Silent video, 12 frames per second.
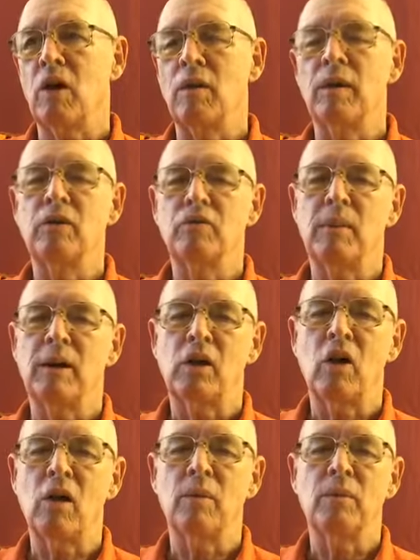it's my
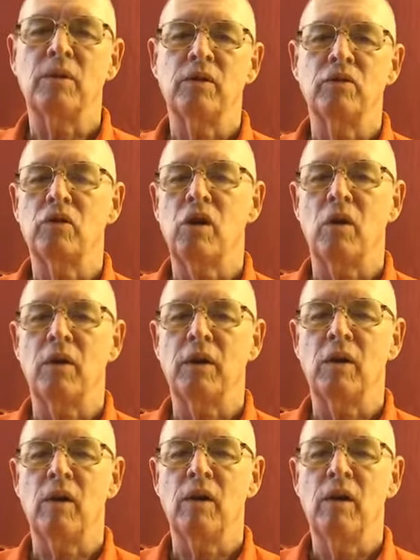karma that's going
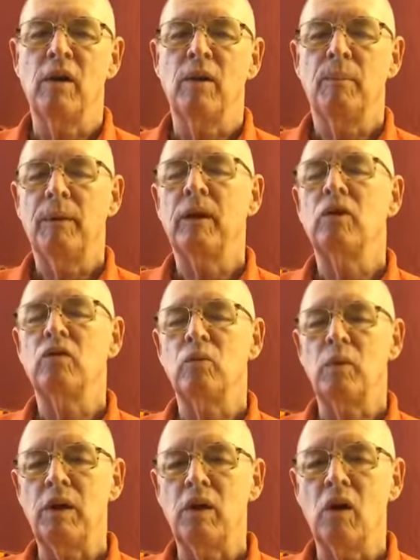on, because
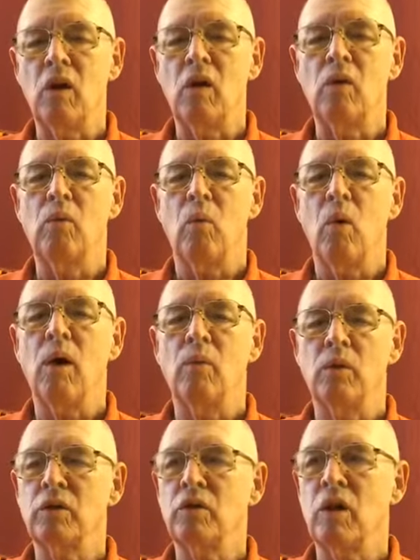we know what
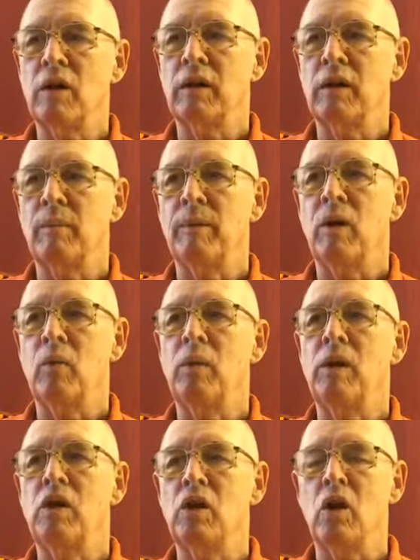we're talking about.
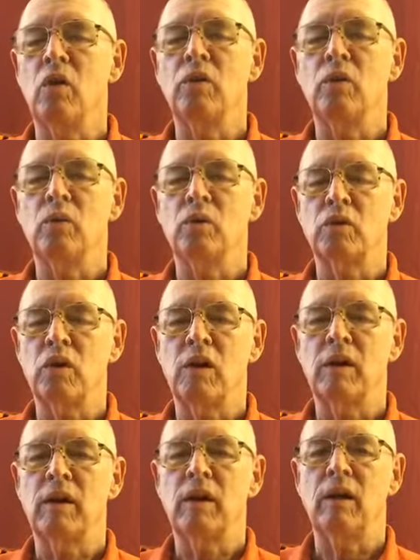We know that we're
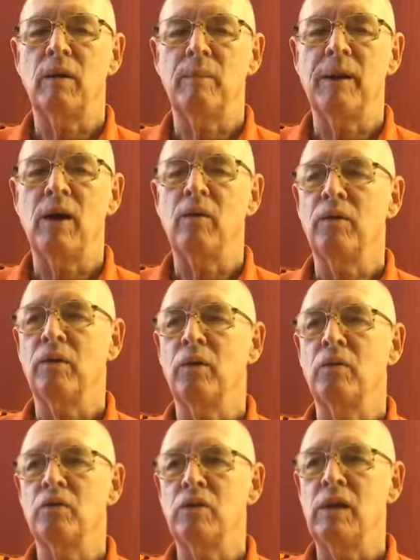talking about
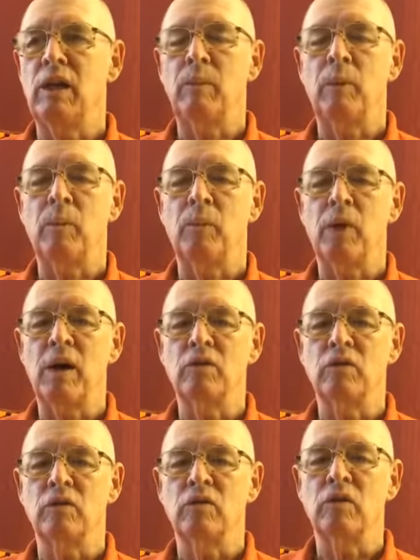those deep
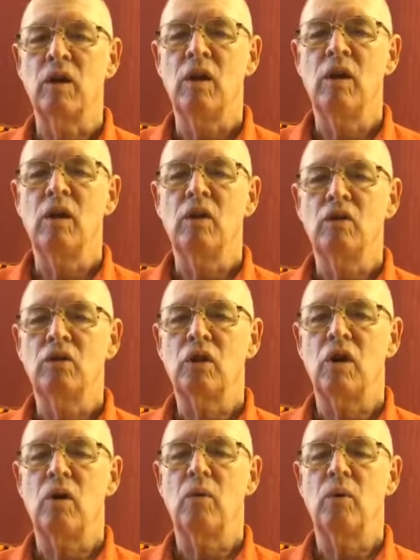impressions.
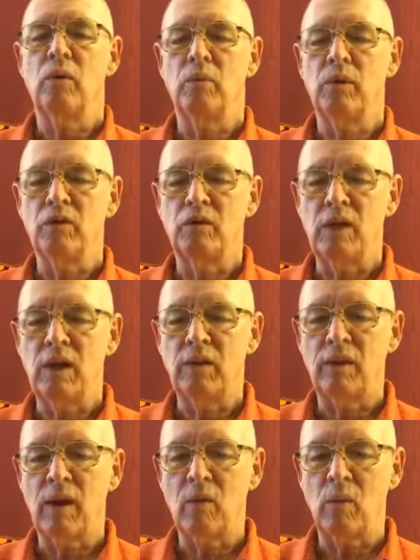So when we see it
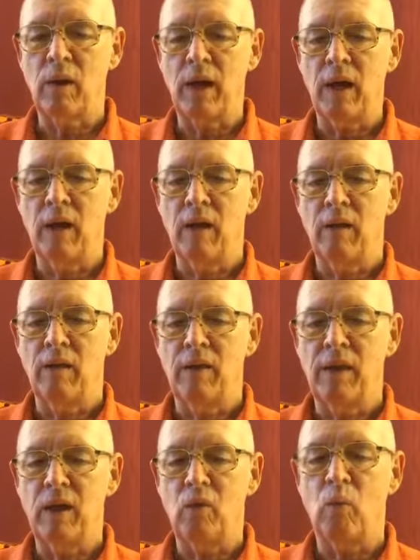that way,
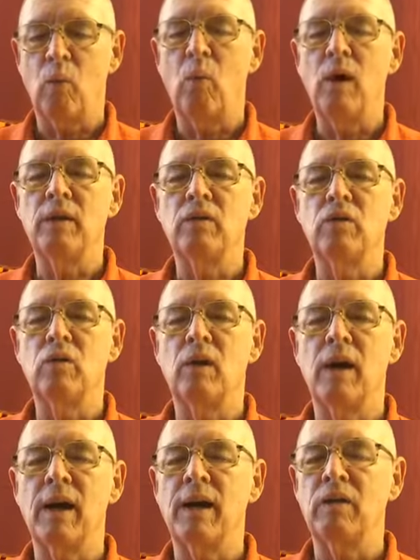then what do
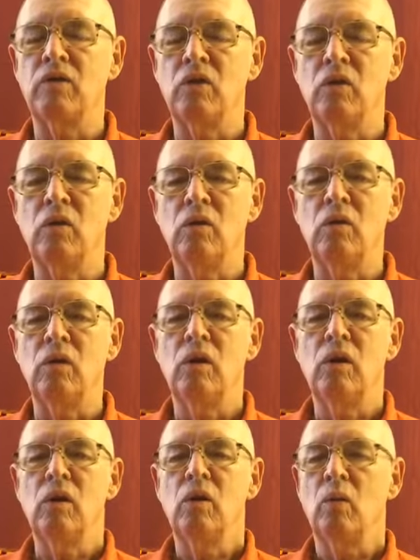I do
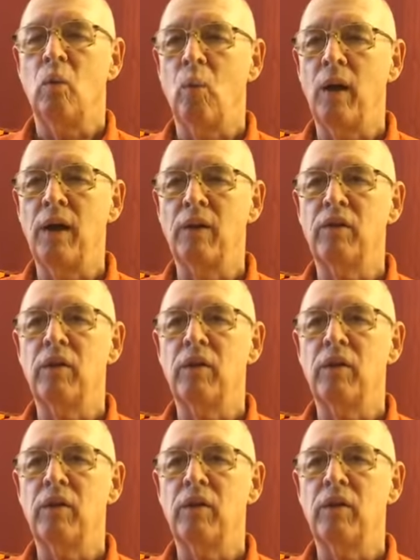with